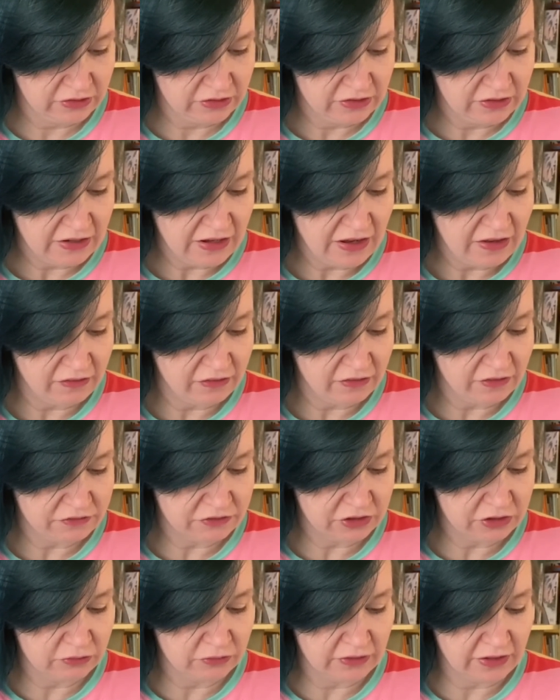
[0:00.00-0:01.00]
How
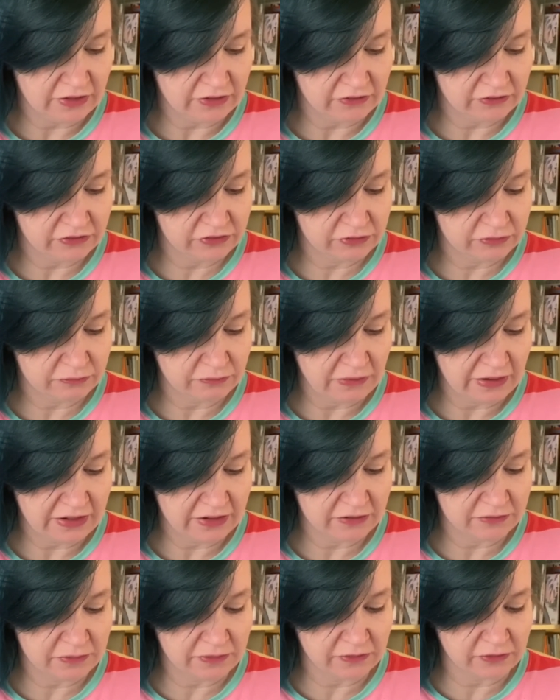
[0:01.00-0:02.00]
loving you less might
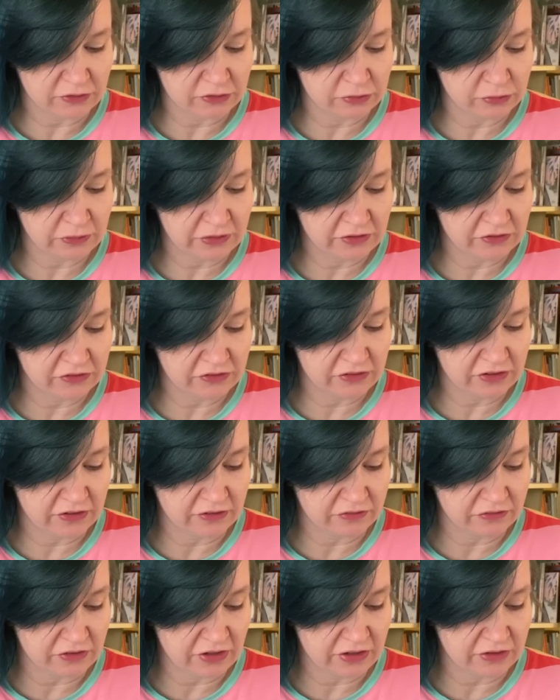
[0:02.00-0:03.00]
have been the sweetest
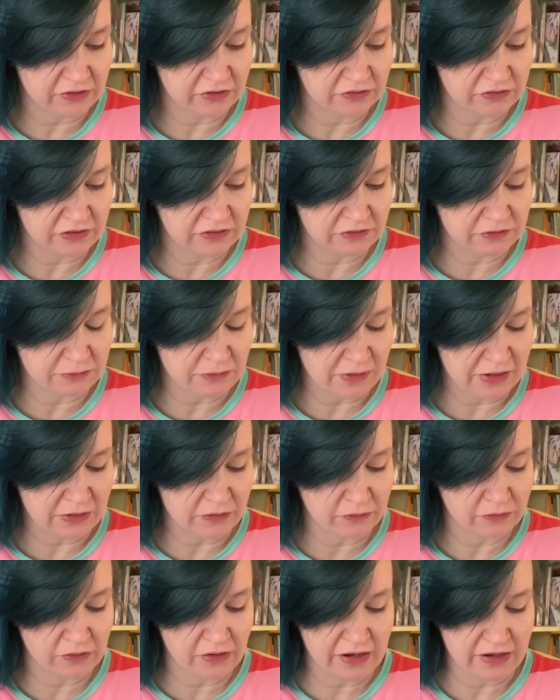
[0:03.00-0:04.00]
gift I could have given my
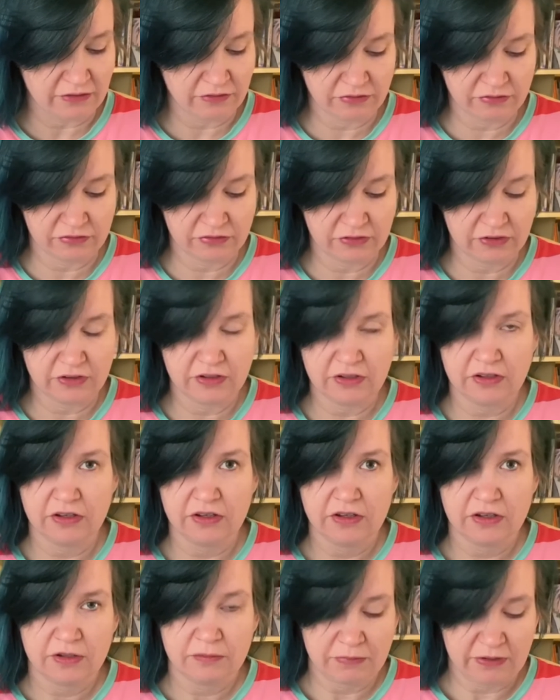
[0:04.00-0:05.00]
own life,
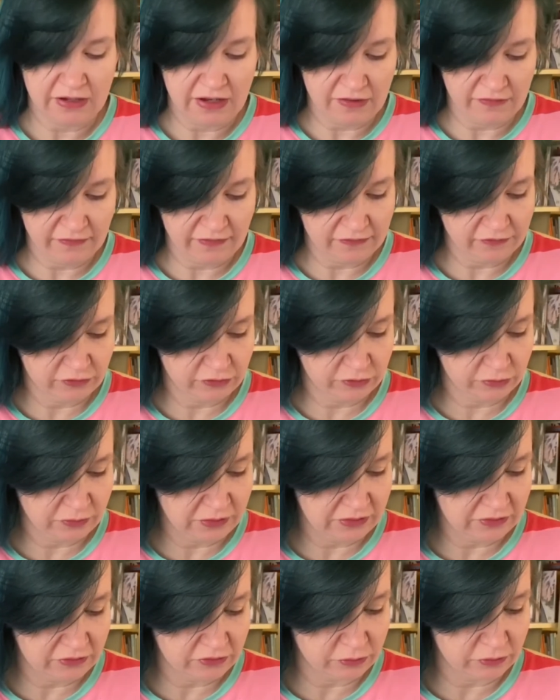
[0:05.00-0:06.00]
but how that
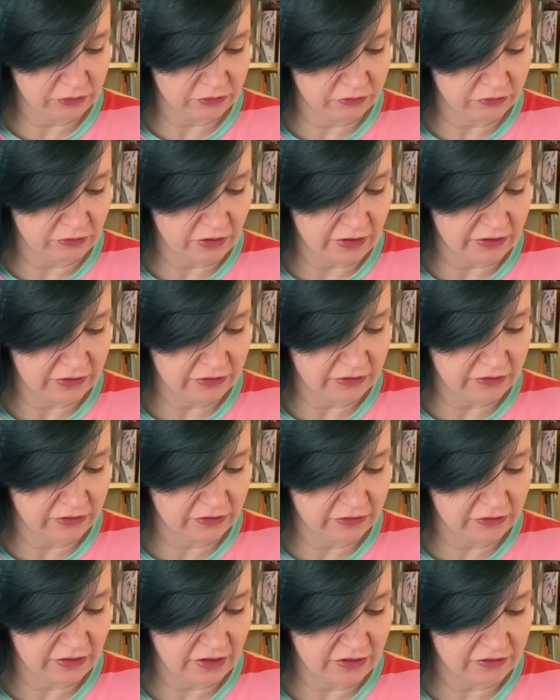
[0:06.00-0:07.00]
sweetness would have rotted
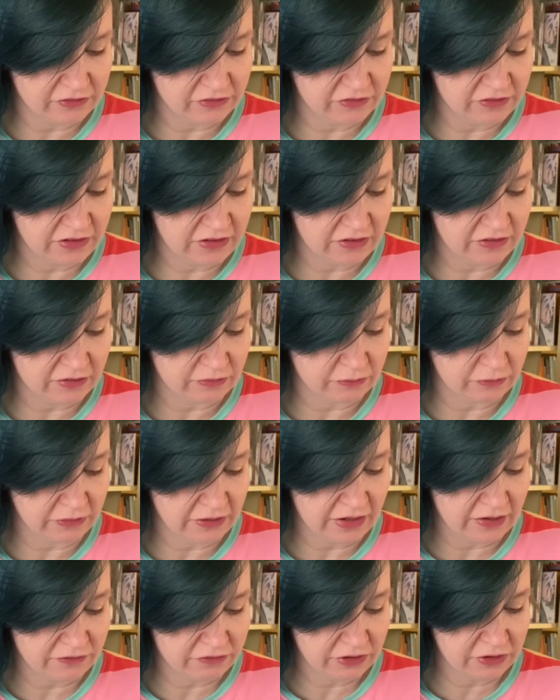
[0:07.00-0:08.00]
God's teeth when
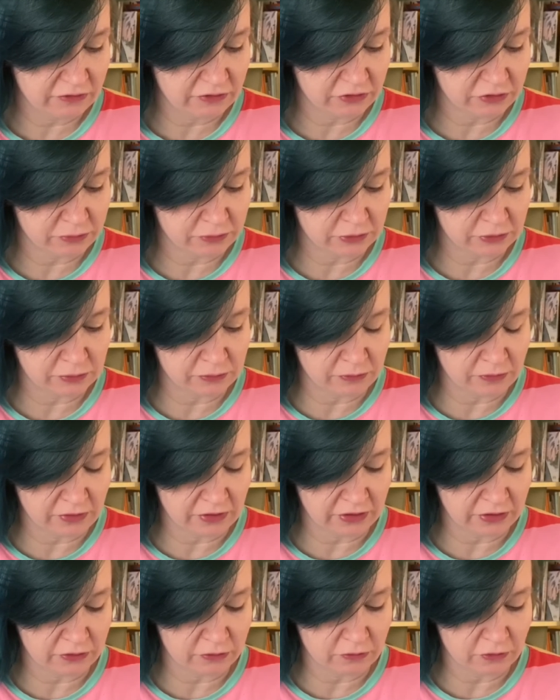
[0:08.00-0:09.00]
every Christmas
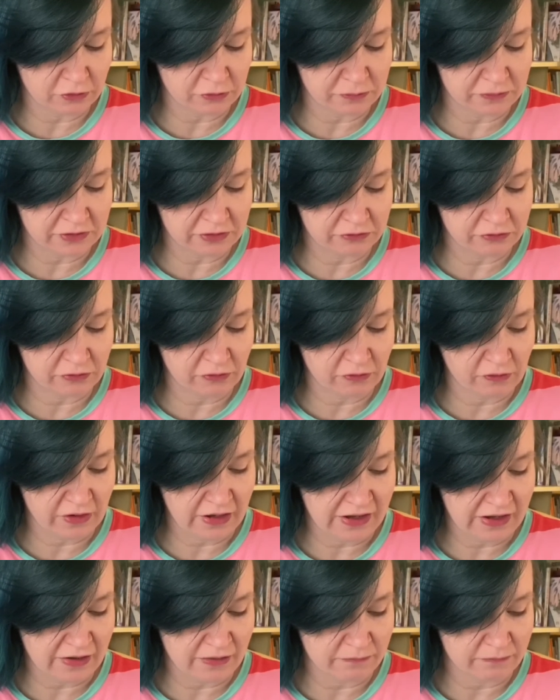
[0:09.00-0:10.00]
morning you woke me at 4
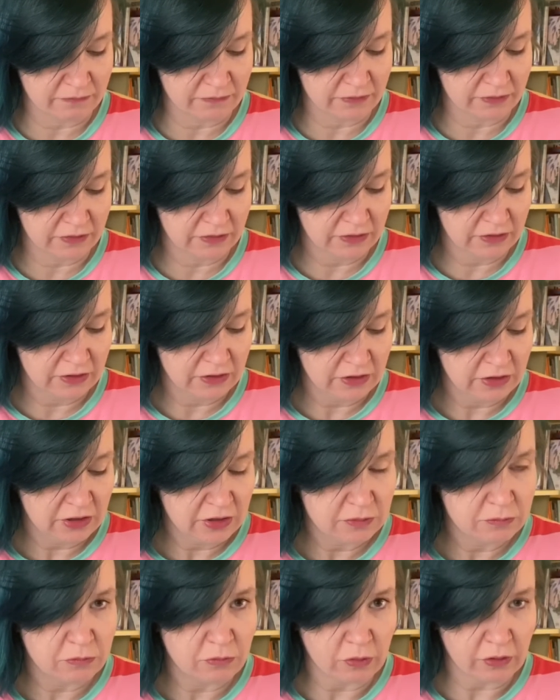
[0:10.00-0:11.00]
a.m.,
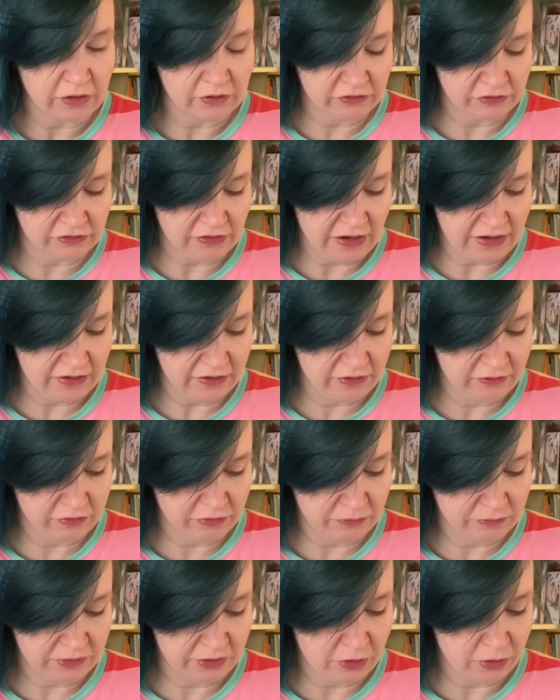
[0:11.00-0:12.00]
more excited
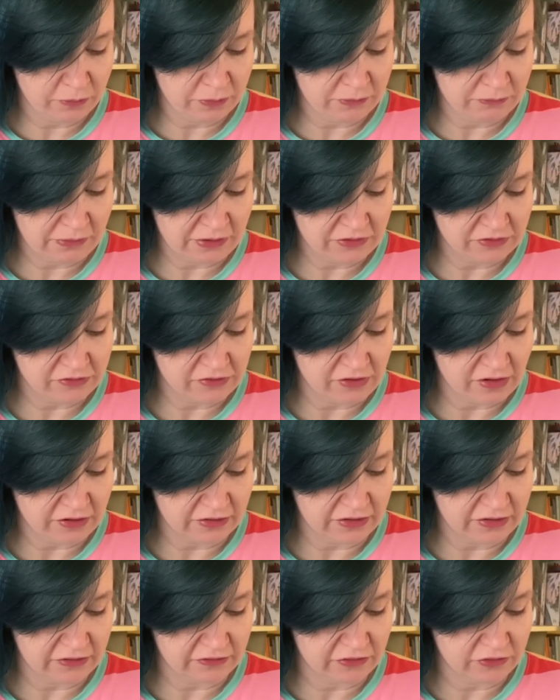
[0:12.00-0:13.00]
for me to open my
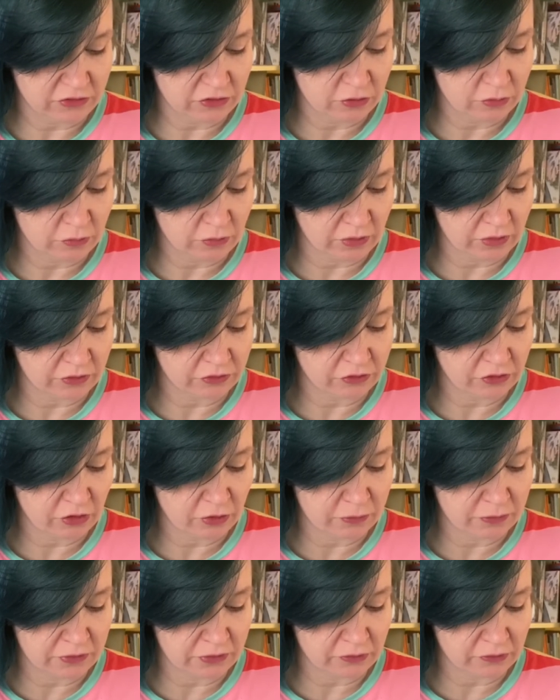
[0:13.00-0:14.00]
stocking than you were to
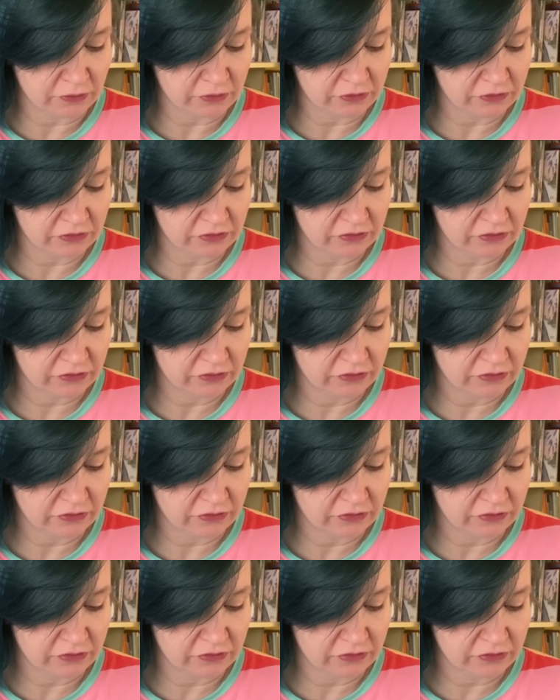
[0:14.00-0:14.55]
open yours.